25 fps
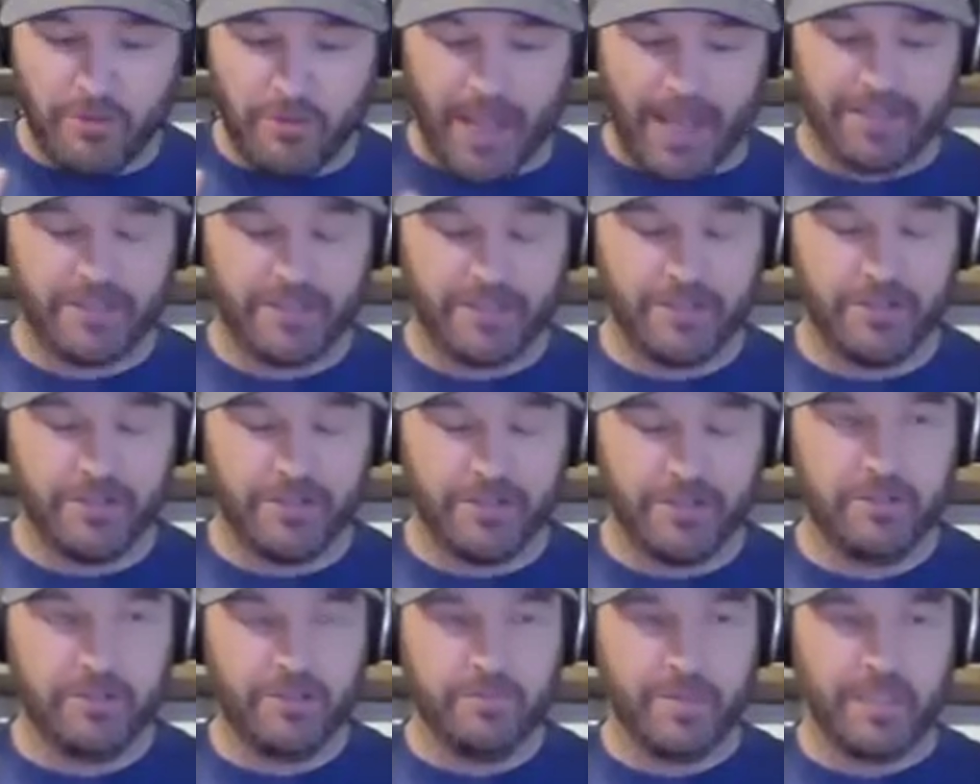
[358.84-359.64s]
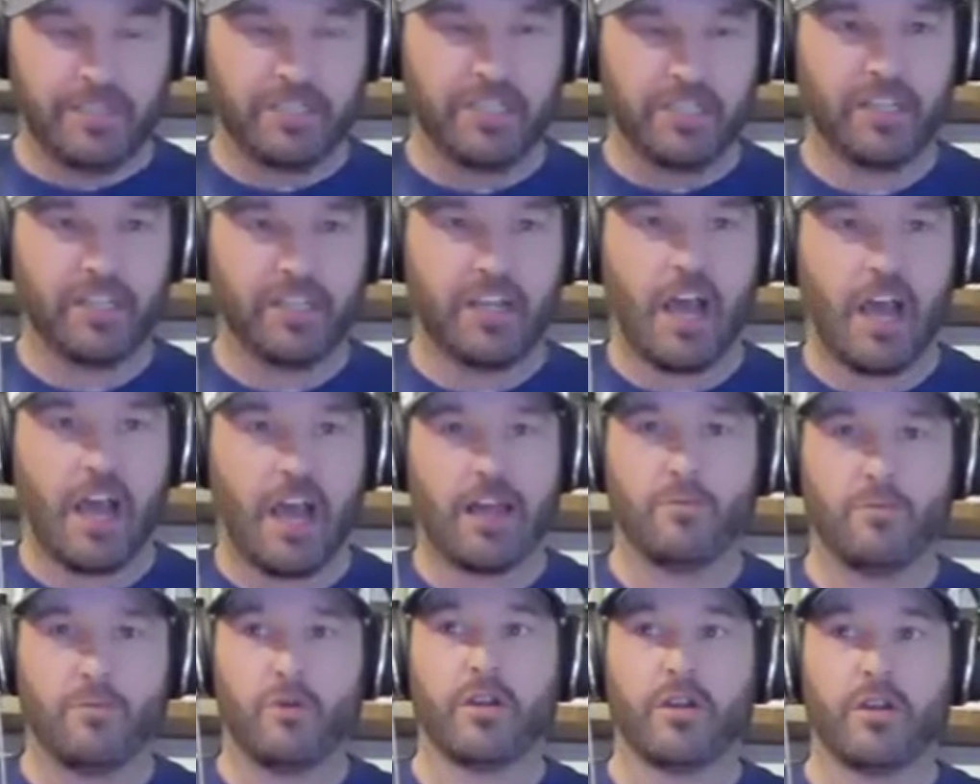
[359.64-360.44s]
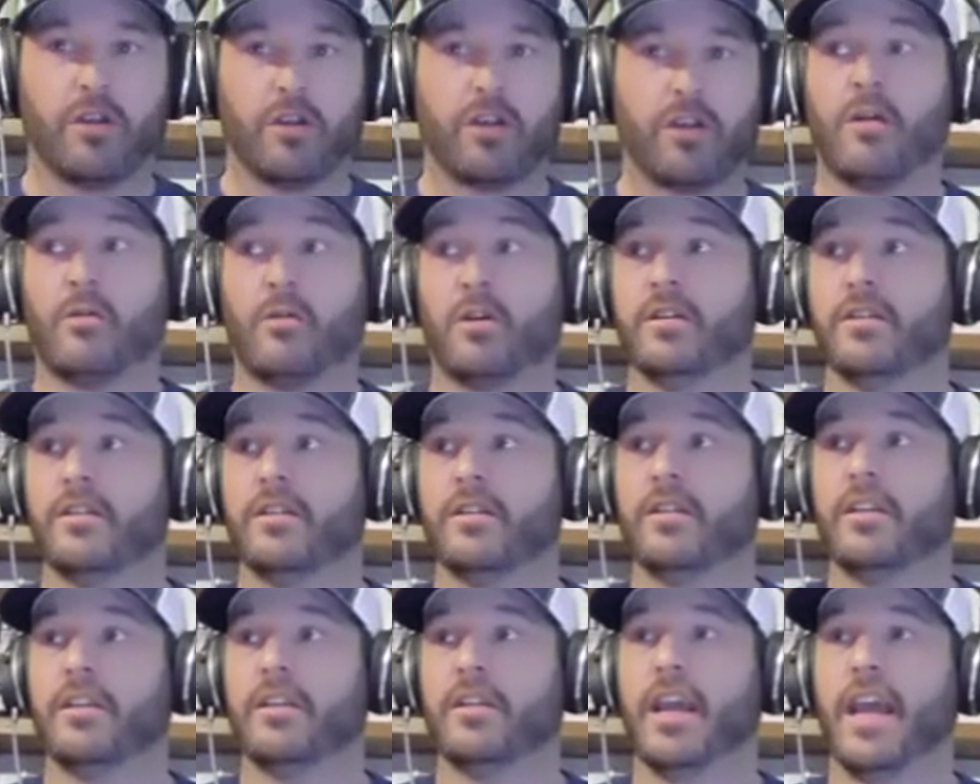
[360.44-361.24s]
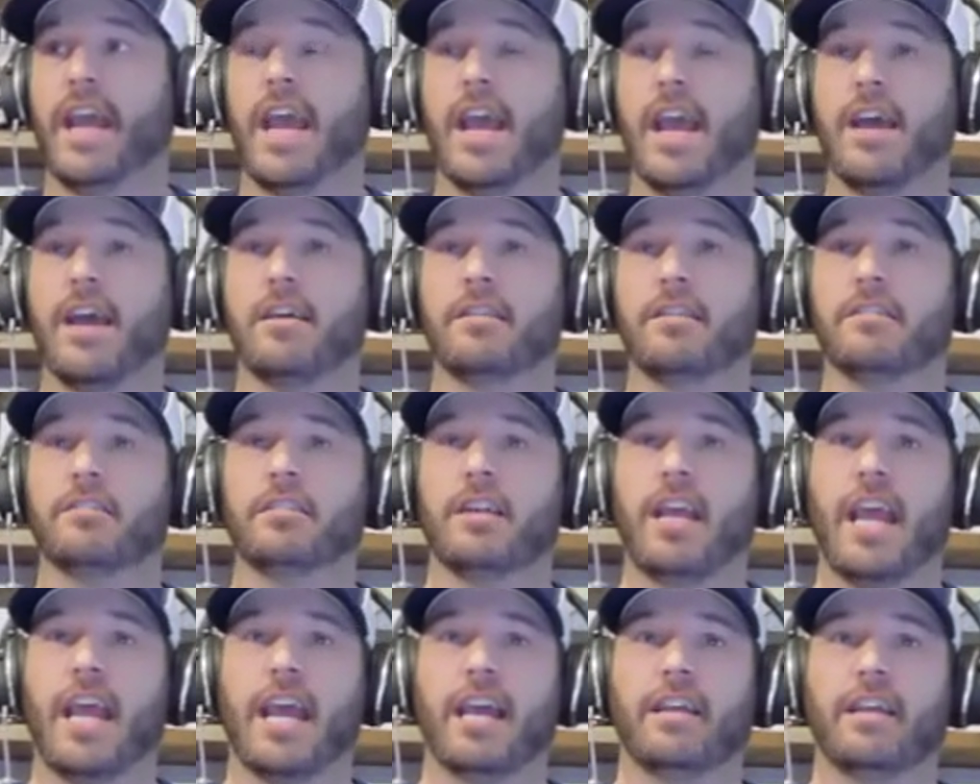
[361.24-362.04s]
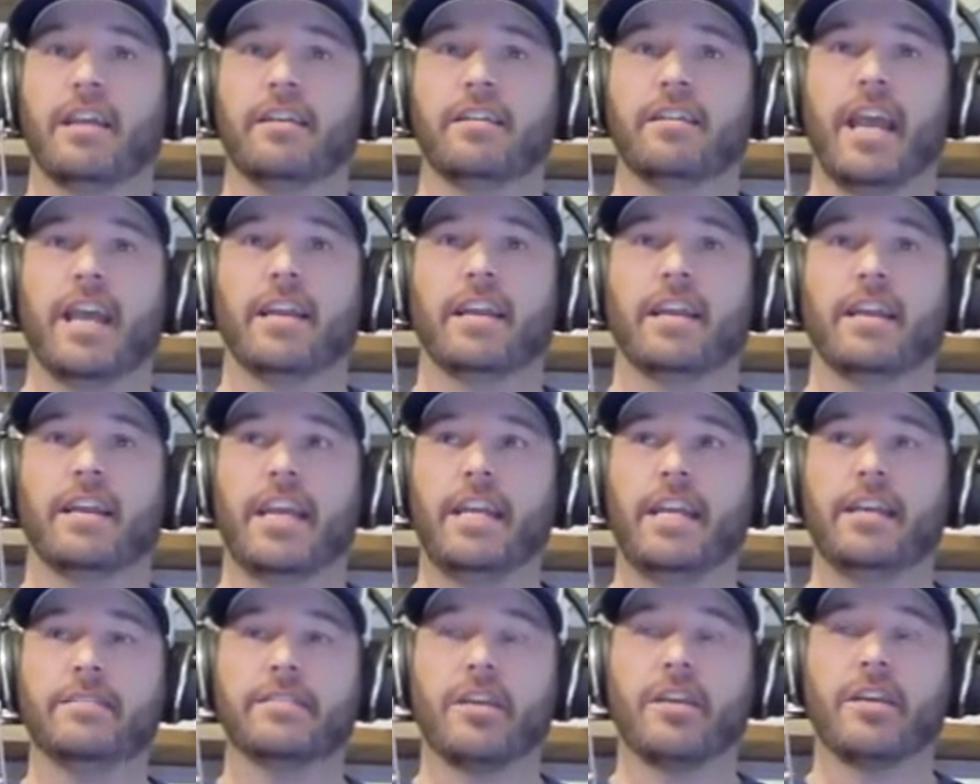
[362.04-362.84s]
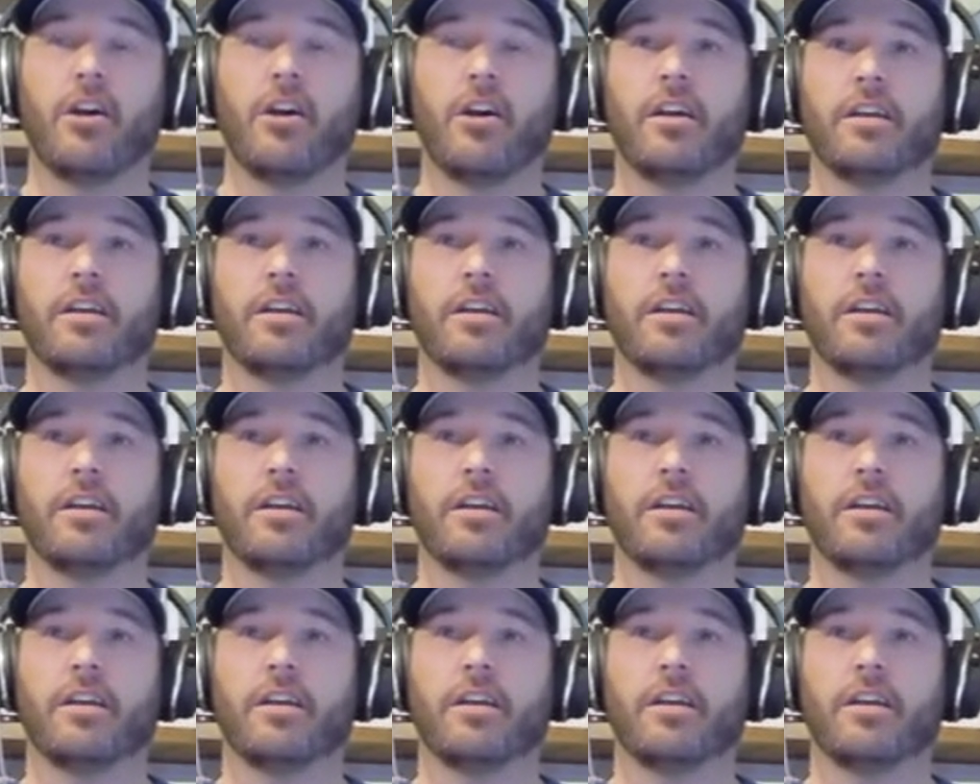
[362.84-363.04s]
to you mentioned Collin Morikawa. Yeah. And and and he's on